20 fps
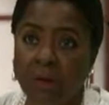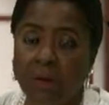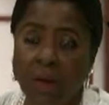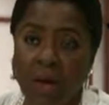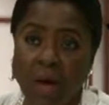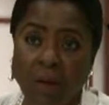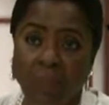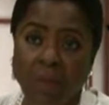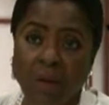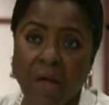
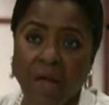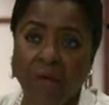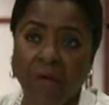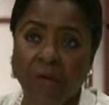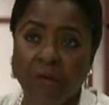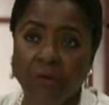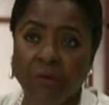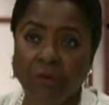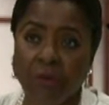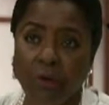I'm not an
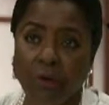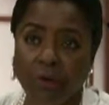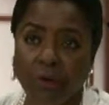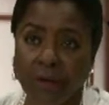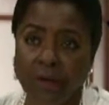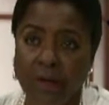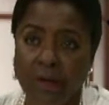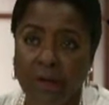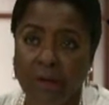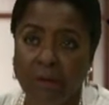
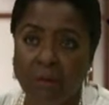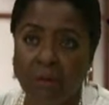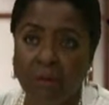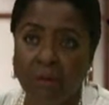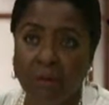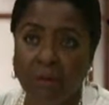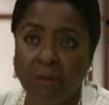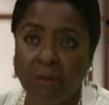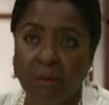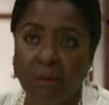attorney,
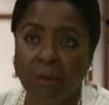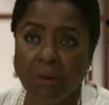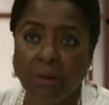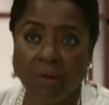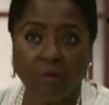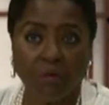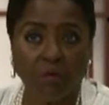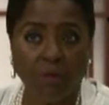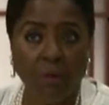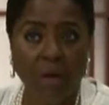
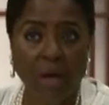so